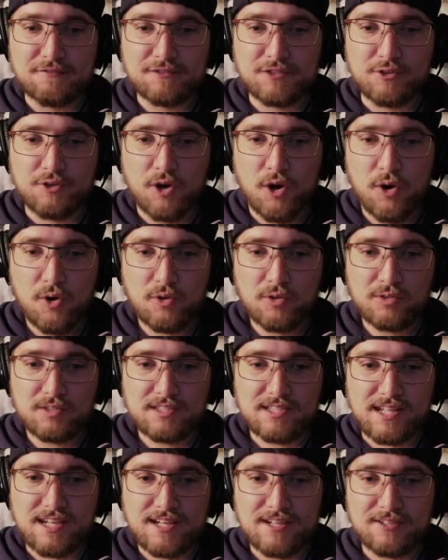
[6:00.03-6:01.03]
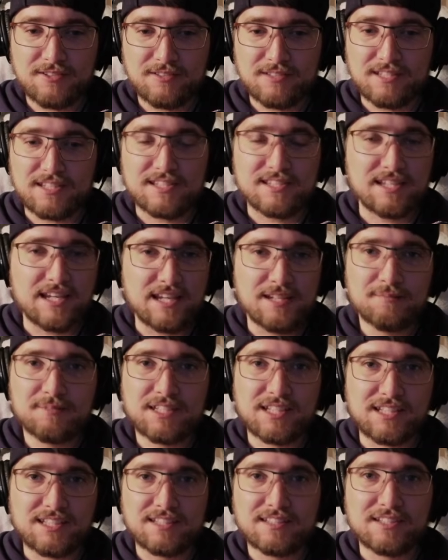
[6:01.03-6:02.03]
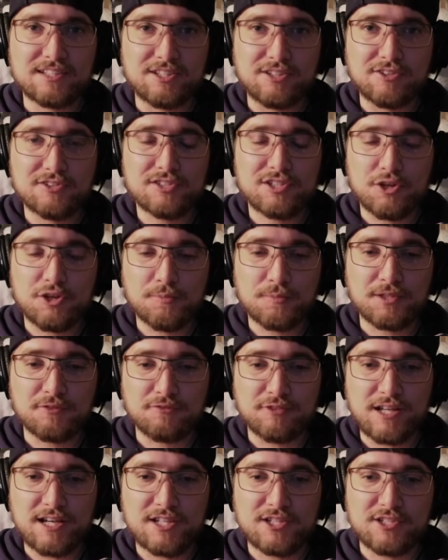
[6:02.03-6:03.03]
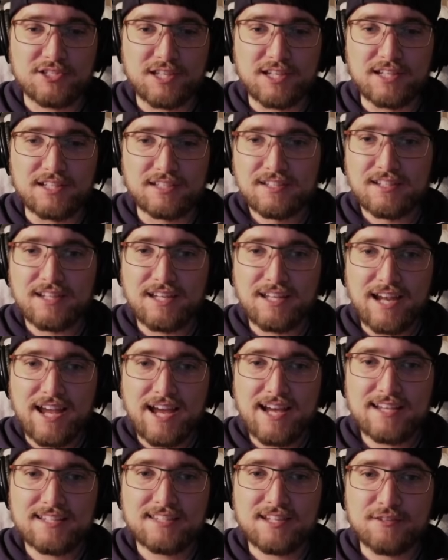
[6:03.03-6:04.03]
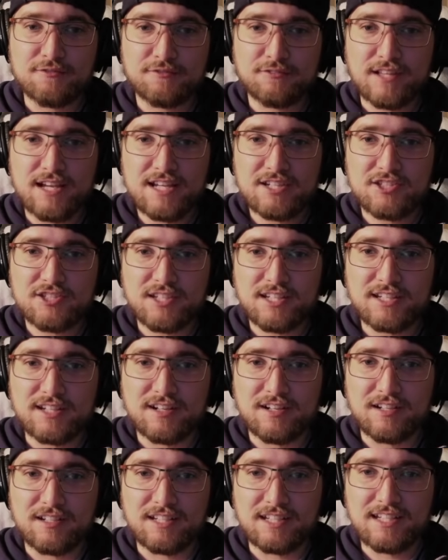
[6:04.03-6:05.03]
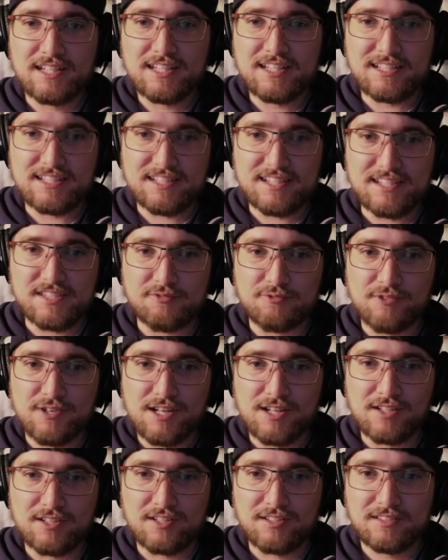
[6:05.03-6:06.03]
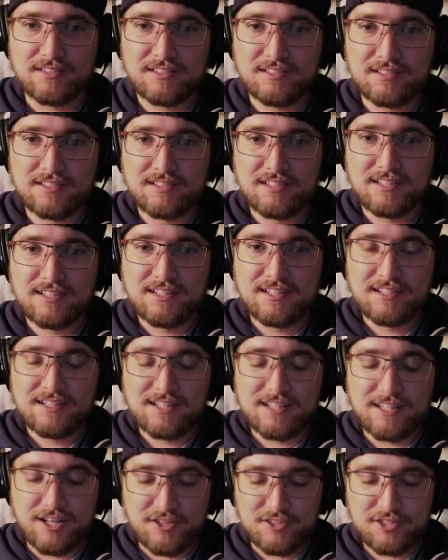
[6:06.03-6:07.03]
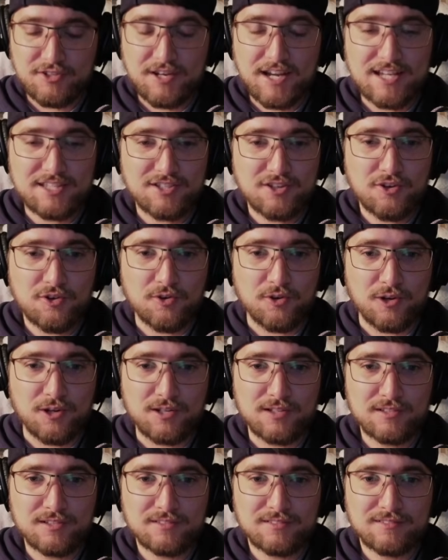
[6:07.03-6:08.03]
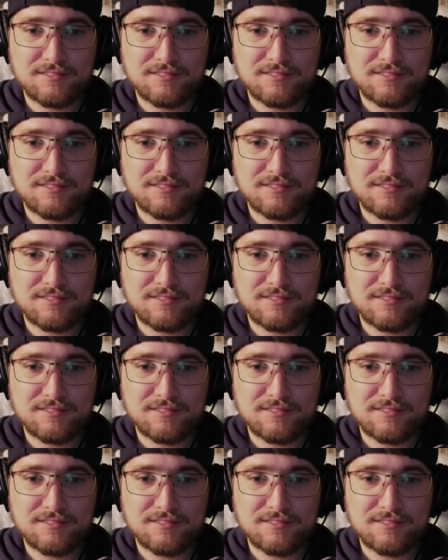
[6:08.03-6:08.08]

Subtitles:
you hold down the same key that you used to open the flashlight, it has a flashlight on it as well. It also has a horn.